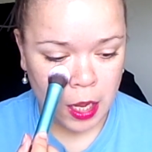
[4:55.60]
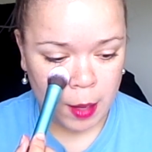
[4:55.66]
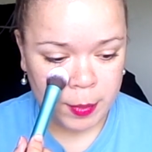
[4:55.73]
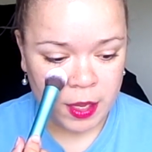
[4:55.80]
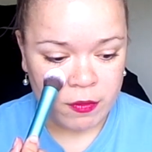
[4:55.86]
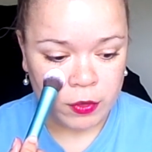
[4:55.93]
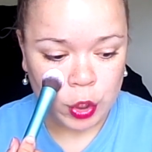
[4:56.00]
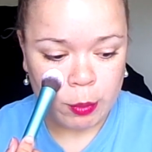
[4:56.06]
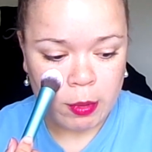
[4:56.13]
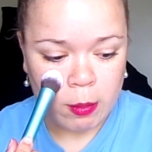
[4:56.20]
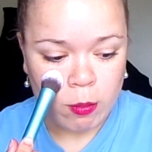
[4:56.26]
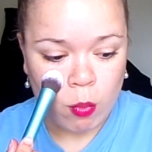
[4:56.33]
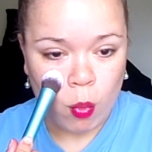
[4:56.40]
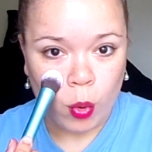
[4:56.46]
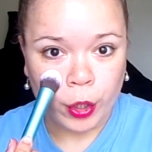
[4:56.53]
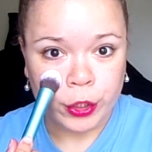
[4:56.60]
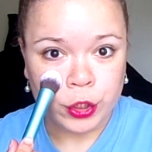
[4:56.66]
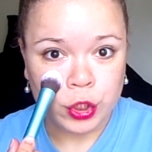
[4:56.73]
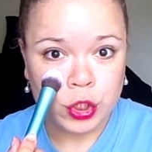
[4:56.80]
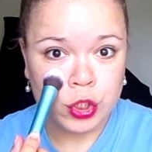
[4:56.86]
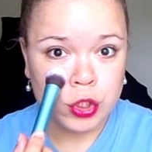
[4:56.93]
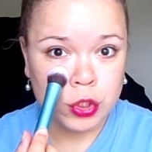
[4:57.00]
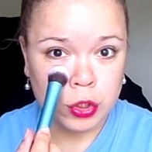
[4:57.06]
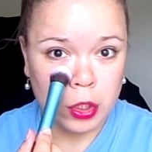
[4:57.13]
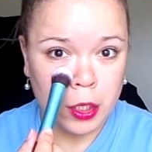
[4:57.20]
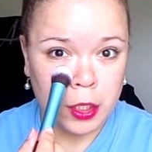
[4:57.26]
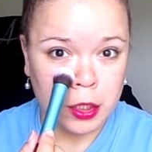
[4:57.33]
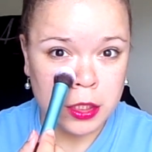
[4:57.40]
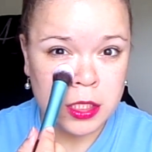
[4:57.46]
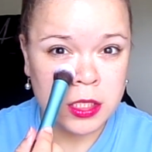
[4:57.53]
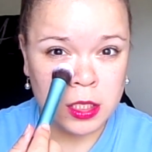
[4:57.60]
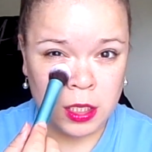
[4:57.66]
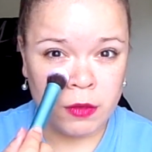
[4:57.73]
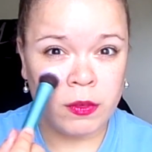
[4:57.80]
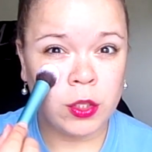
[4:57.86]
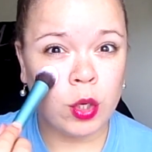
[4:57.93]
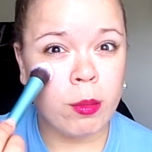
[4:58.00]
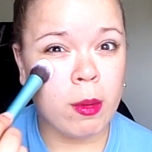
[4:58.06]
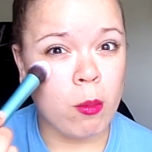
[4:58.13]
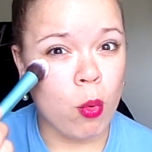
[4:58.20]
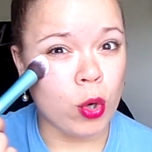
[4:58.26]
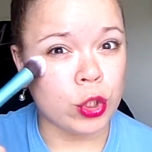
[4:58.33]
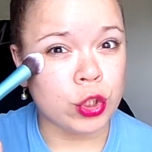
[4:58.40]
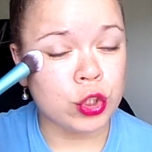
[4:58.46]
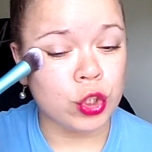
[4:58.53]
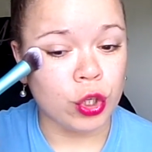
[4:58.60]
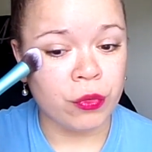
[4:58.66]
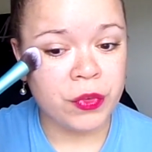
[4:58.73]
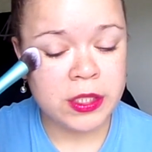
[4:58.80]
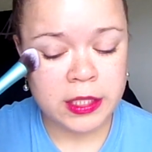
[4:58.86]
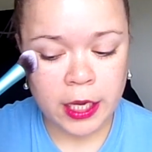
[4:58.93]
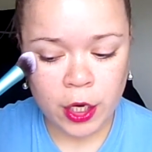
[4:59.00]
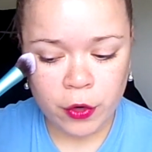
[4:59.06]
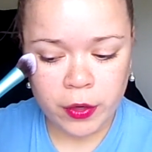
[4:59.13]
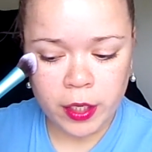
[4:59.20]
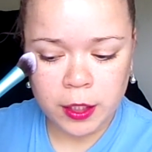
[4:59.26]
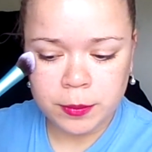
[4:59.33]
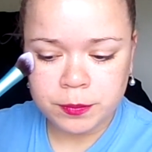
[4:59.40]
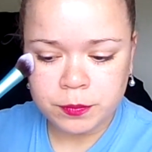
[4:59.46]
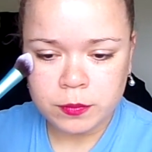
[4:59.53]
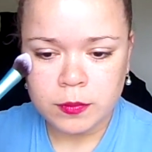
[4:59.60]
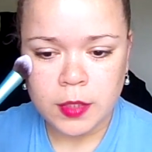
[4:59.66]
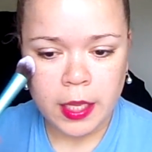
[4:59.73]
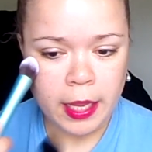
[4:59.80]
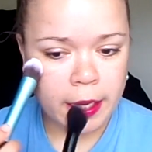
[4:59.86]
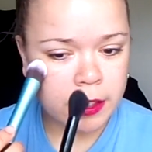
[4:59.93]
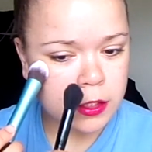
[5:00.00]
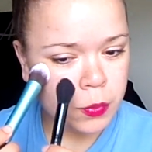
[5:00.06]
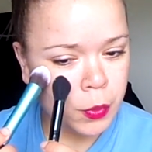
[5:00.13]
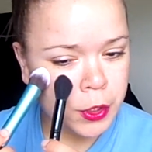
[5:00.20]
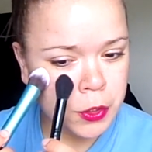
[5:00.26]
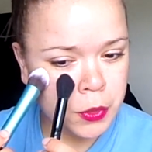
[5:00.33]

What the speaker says: give a little bit more. It does give a little bit more surface area, as what